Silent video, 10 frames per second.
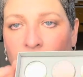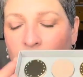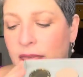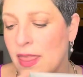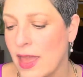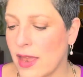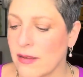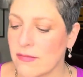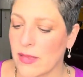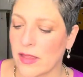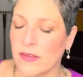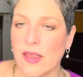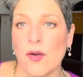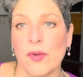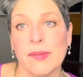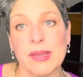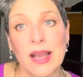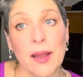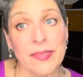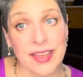And then that's how we
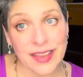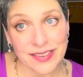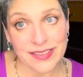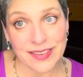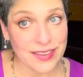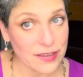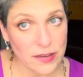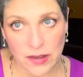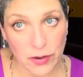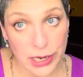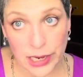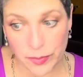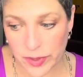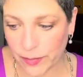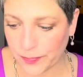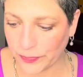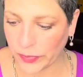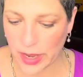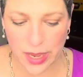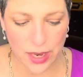become this. And this is how I keep them
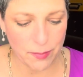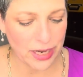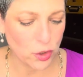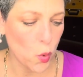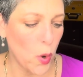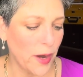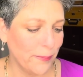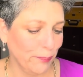in my drawer.